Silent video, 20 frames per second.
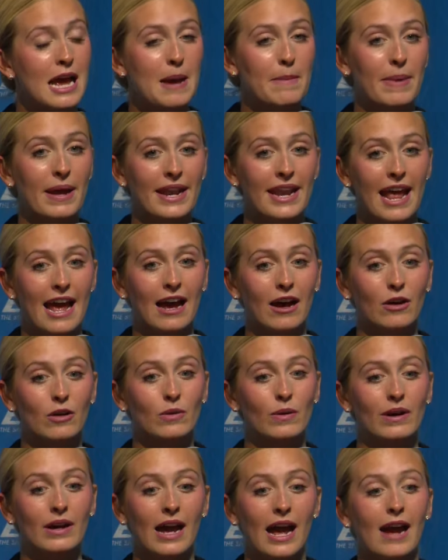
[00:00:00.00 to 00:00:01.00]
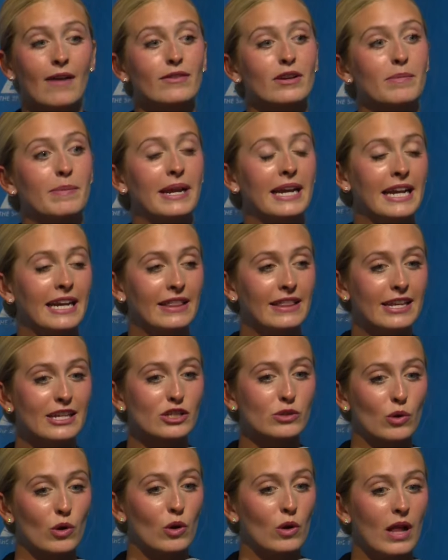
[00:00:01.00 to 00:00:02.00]
But now, after being in
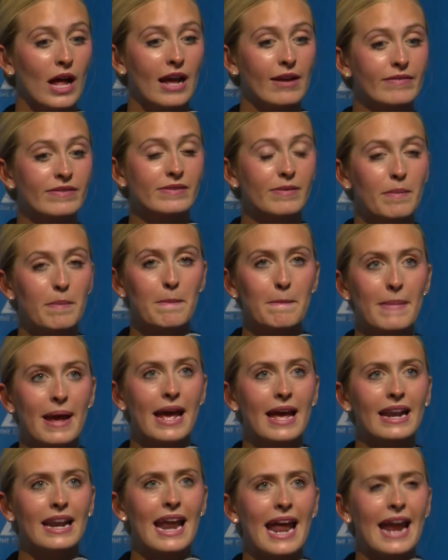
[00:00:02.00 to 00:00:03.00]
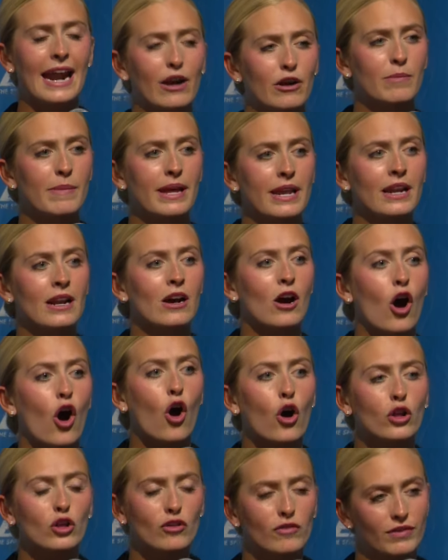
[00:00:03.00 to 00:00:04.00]
this role, I've met airmen
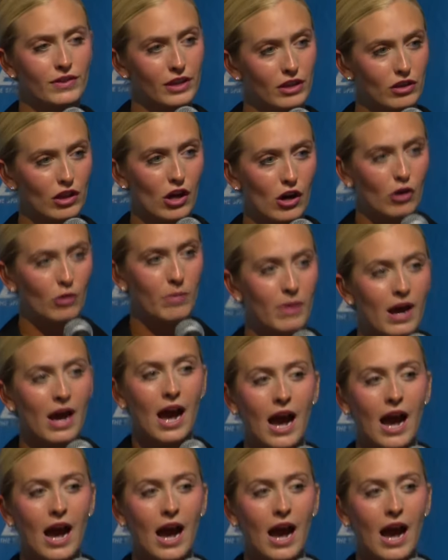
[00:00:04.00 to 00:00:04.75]
all over the globe.